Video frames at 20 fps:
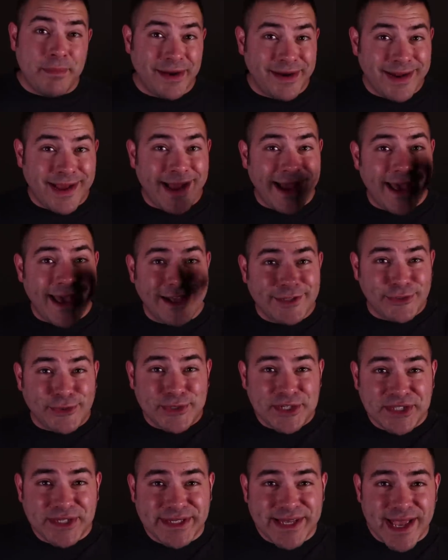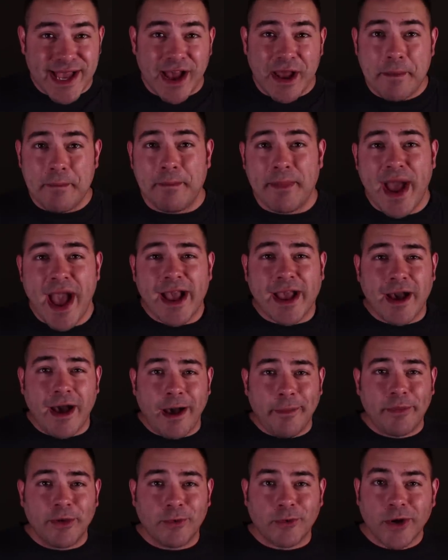But as you can see, I'm back
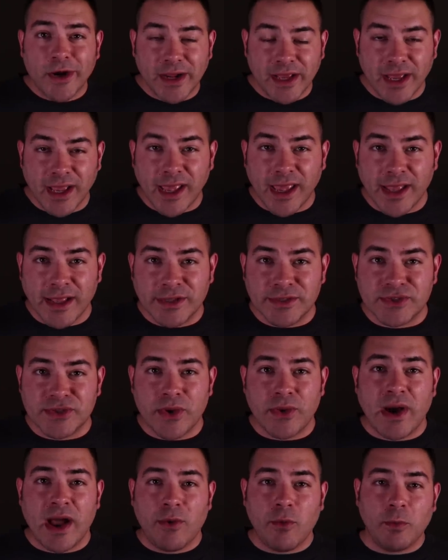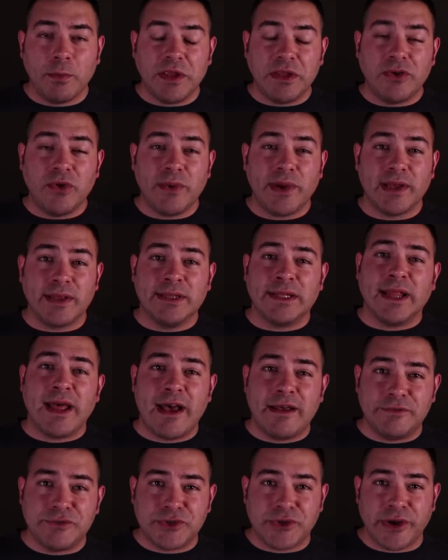up and running again, so I will be doing a
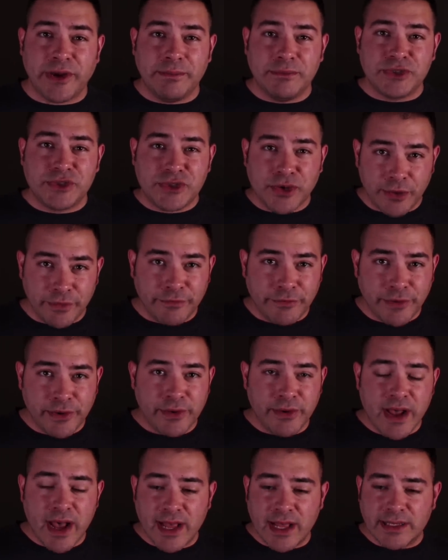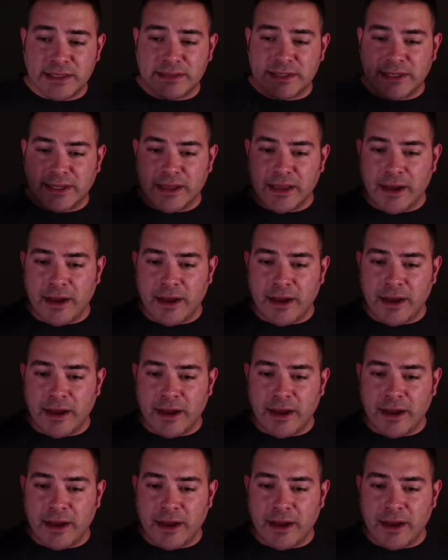live stream soon for you guys.